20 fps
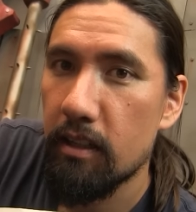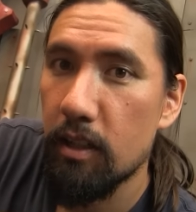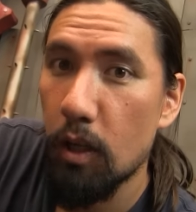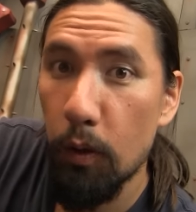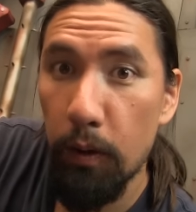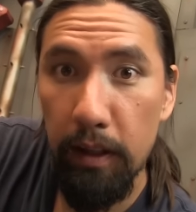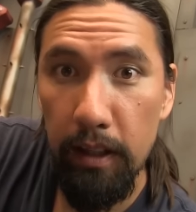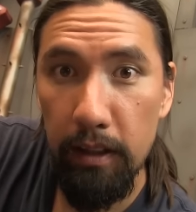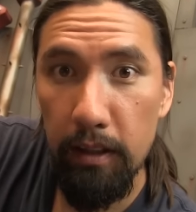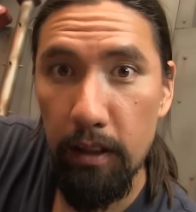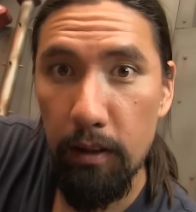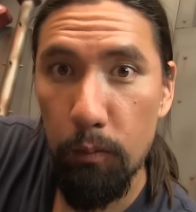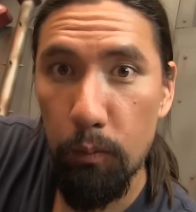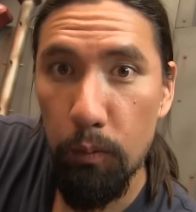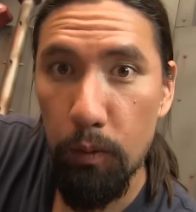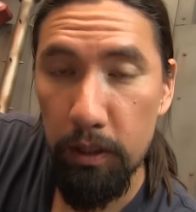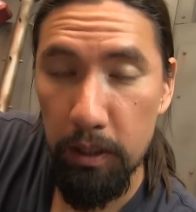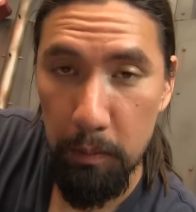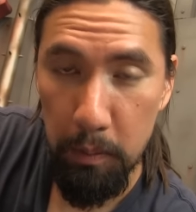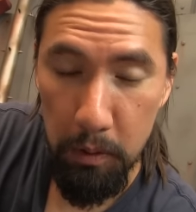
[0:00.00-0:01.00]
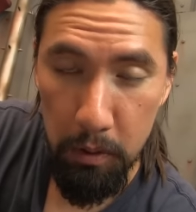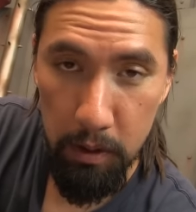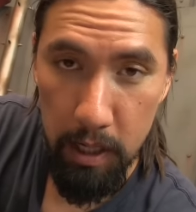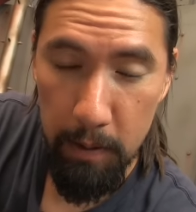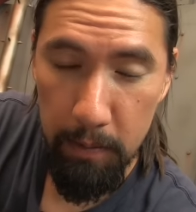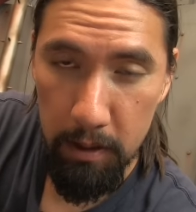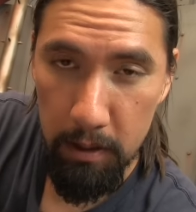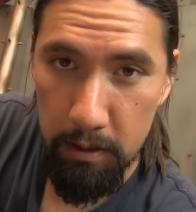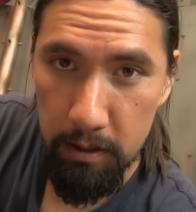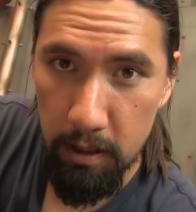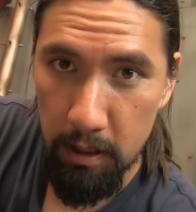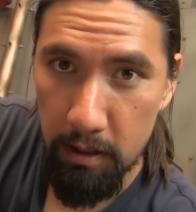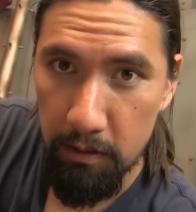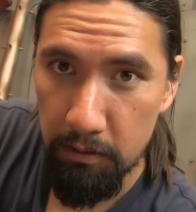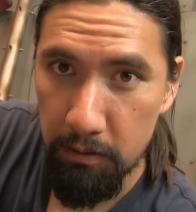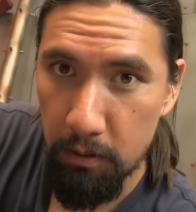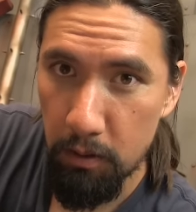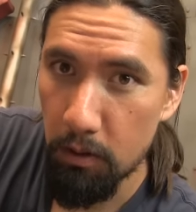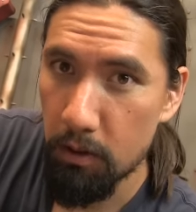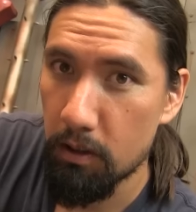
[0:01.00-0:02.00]
Knowing what the parameters are
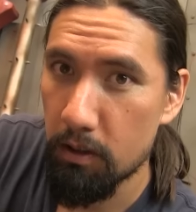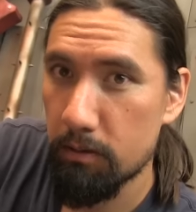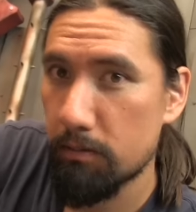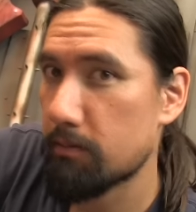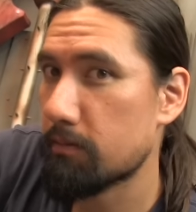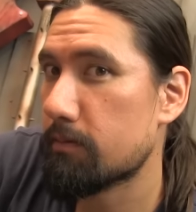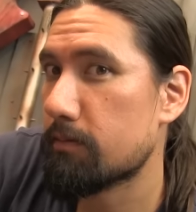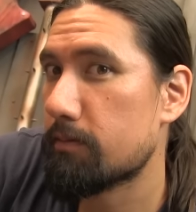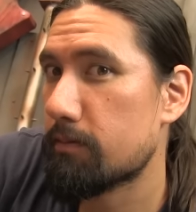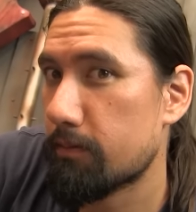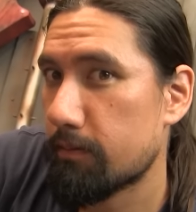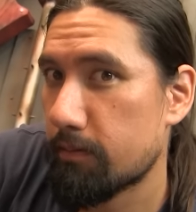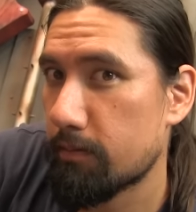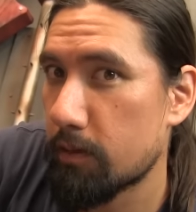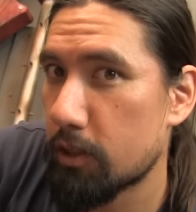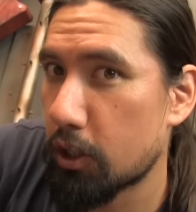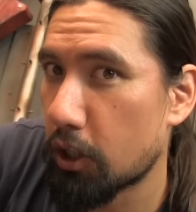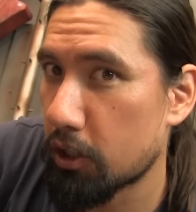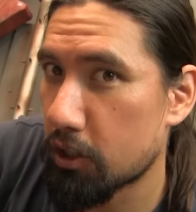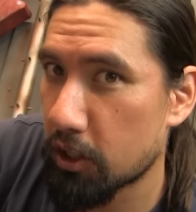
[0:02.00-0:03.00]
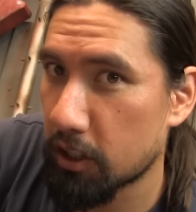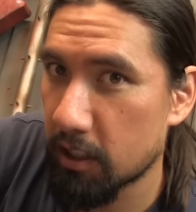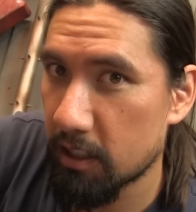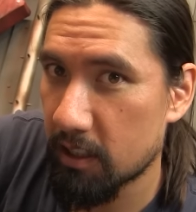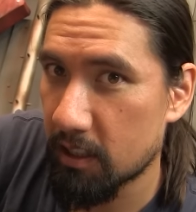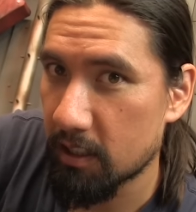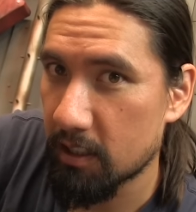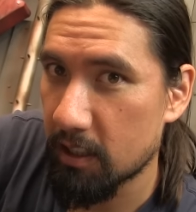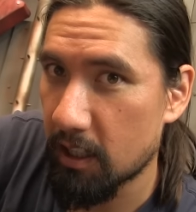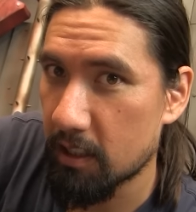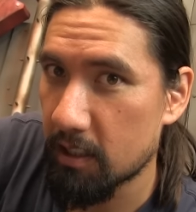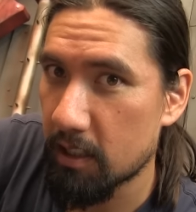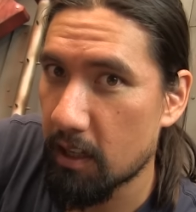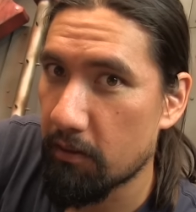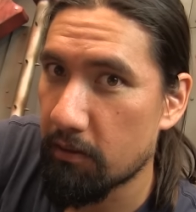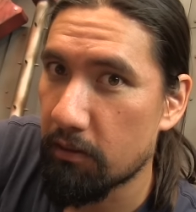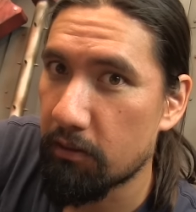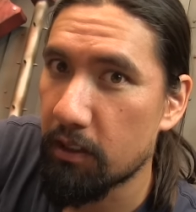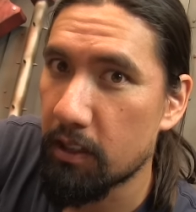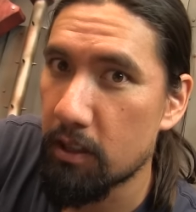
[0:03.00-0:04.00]
for judging the success
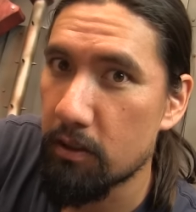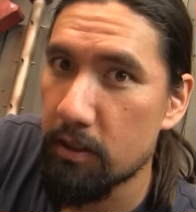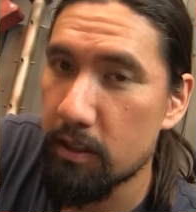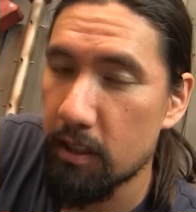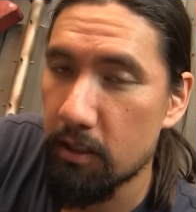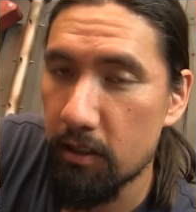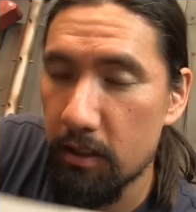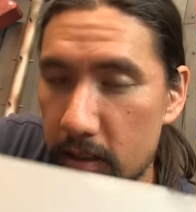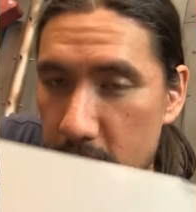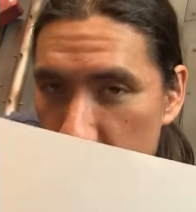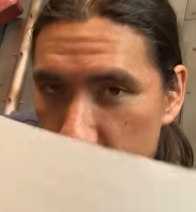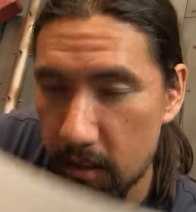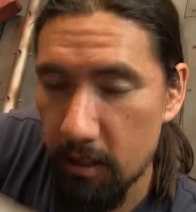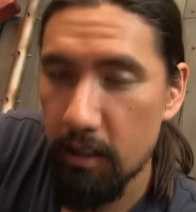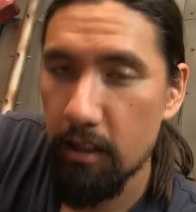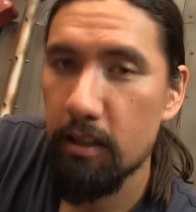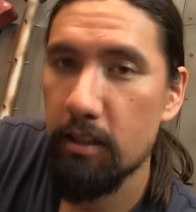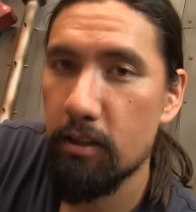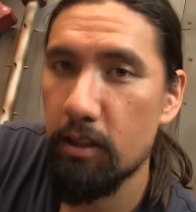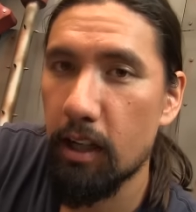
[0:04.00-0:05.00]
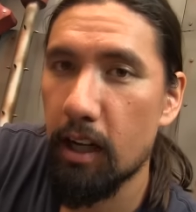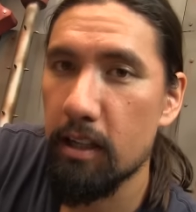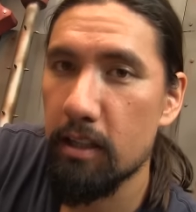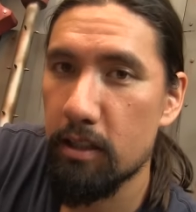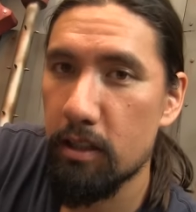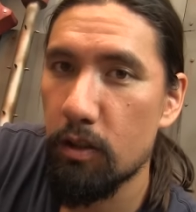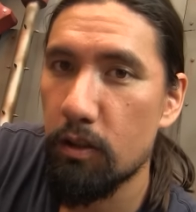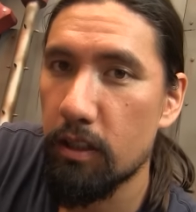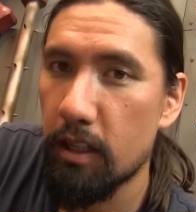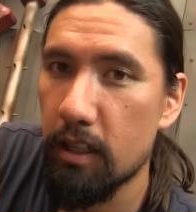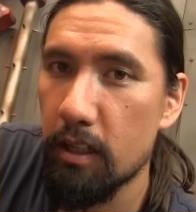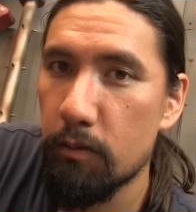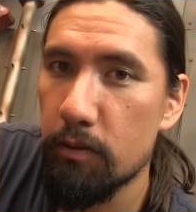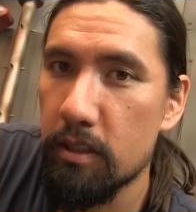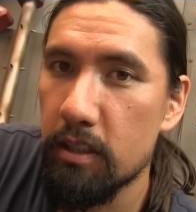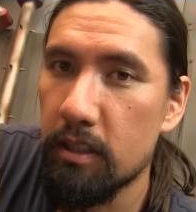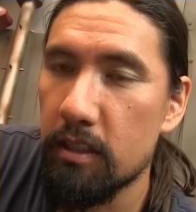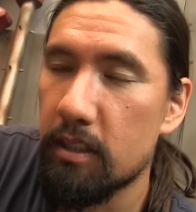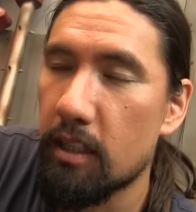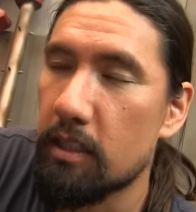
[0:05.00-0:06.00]
of a video series, you guys know that it
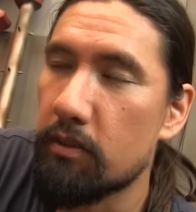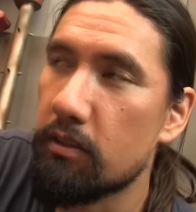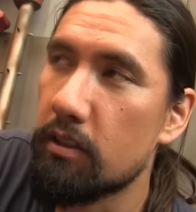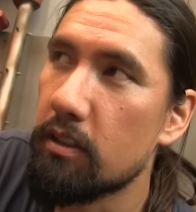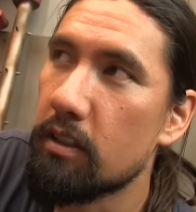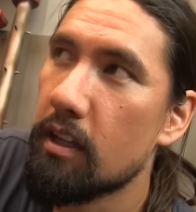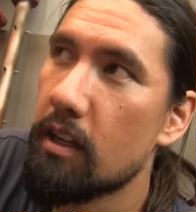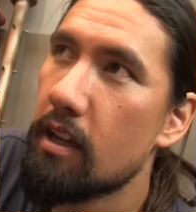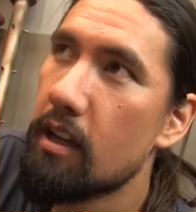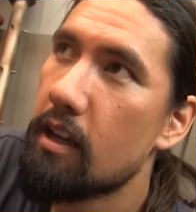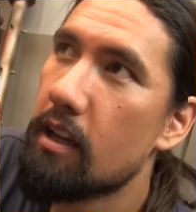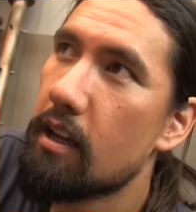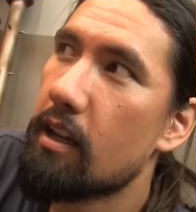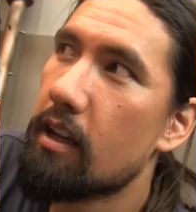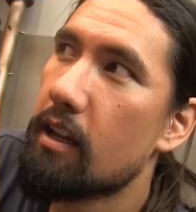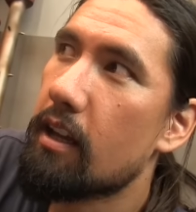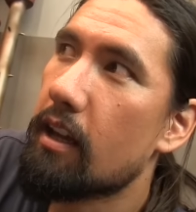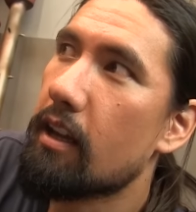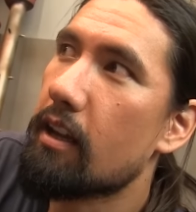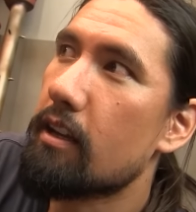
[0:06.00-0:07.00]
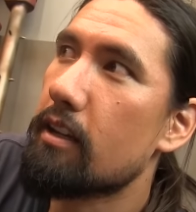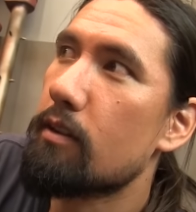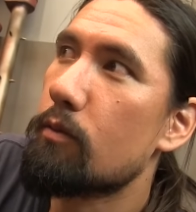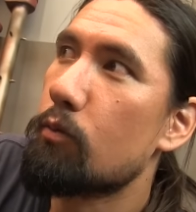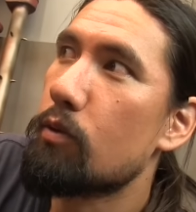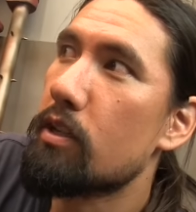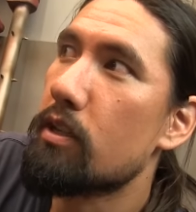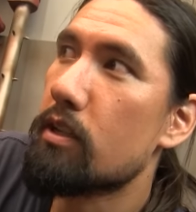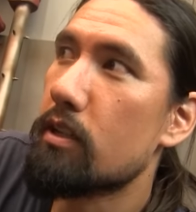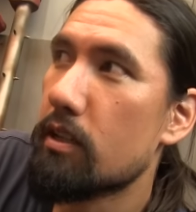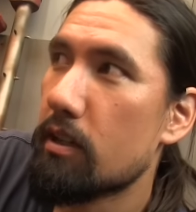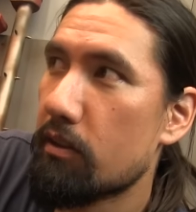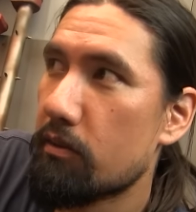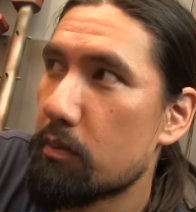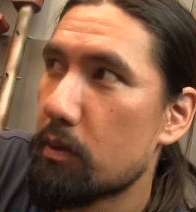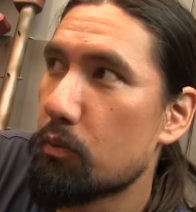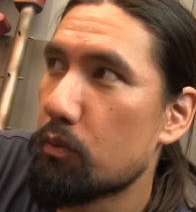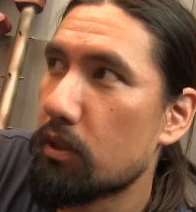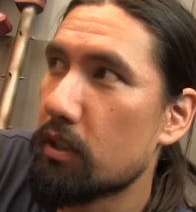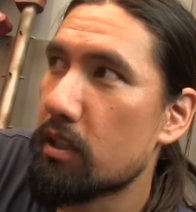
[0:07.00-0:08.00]
was successful, and we
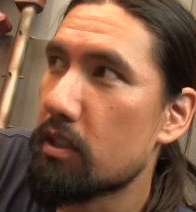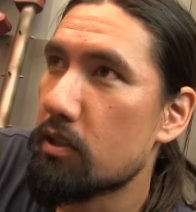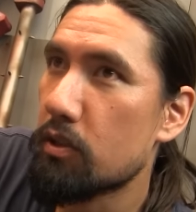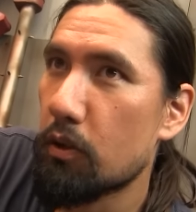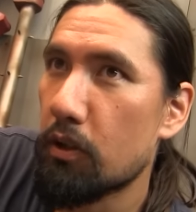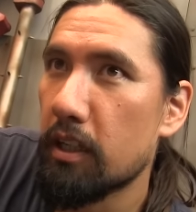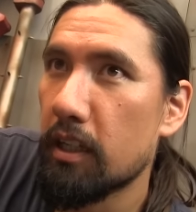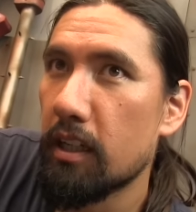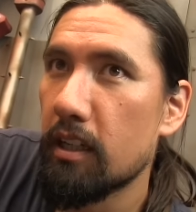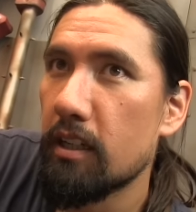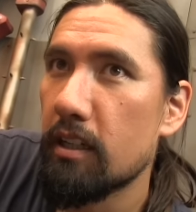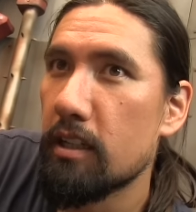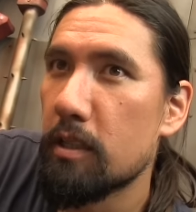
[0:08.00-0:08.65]
have been really enjoying it.